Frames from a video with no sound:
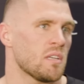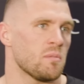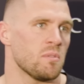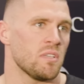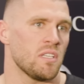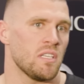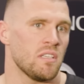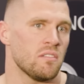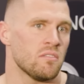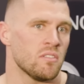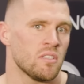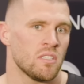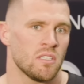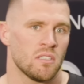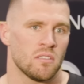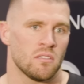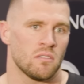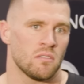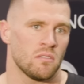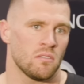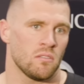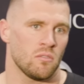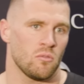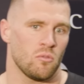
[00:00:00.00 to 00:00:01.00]
I mean, even
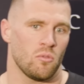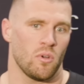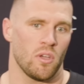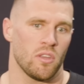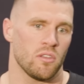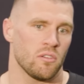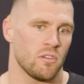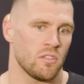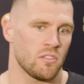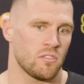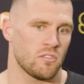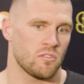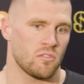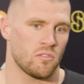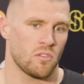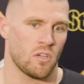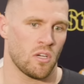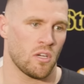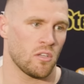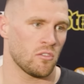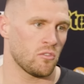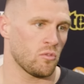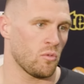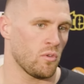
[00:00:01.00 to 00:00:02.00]
in whether it's
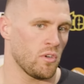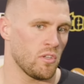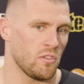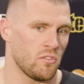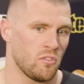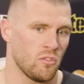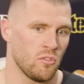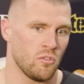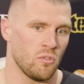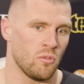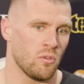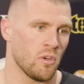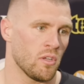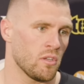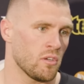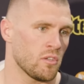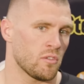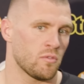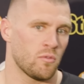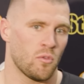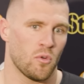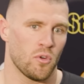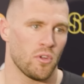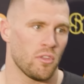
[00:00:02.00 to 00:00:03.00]
22, whether
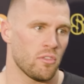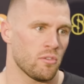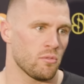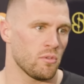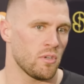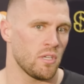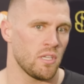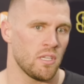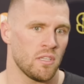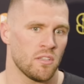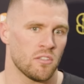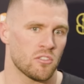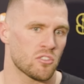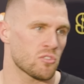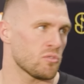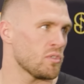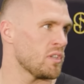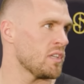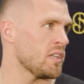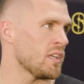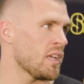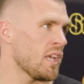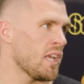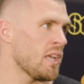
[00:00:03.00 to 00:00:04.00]
it's 43 in the
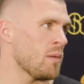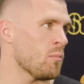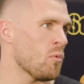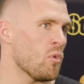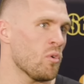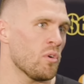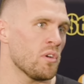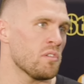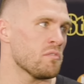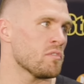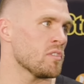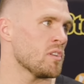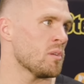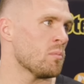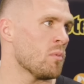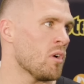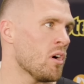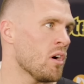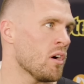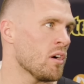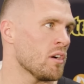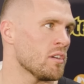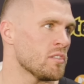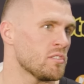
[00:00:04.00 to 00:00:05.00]
screen game, or even
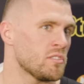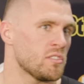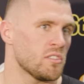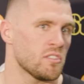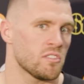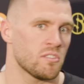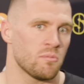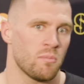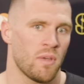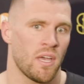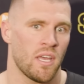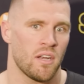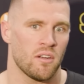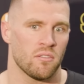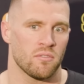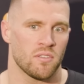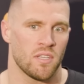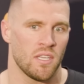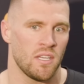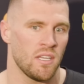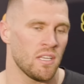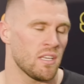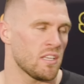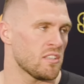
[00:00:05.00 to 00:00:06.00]
Lamar, it's just a matter of
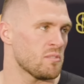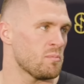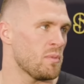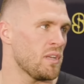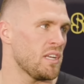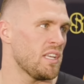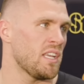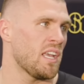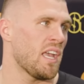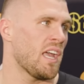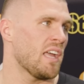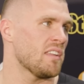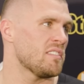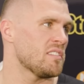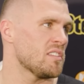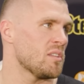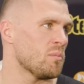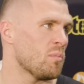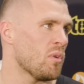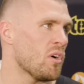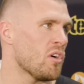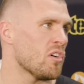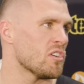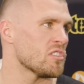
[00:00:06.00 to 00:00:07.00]
getting as many hats to
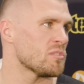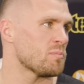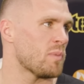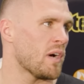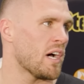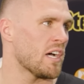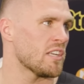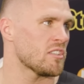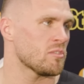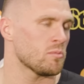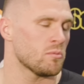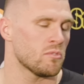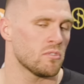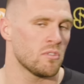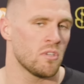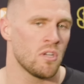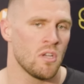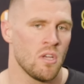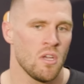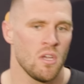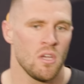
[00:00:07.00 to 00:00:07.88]
the ball as possible,